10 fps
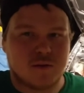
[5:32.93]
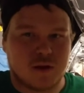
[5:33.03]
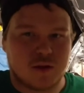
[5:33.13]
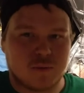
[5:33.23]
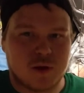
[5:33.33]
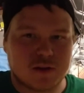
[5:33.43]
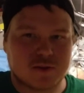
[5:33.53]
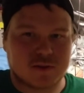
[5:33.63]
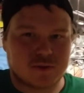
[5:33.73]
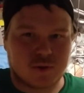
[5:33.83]
Otherwise
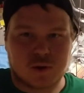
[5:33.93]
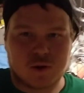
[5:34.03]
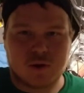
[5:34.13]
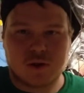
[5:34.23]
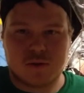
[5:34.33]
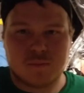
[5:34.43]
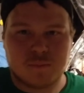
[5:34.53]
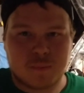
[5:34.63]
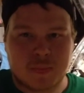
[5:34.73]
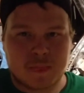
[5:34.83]
it's looking good.
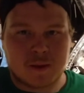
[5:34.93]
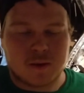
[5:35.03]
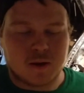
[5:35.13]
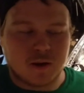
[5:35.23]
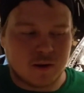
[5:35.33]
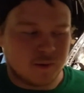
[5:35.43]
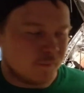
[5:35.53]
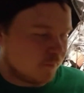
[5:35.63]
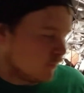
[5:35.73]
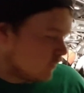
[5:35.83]
The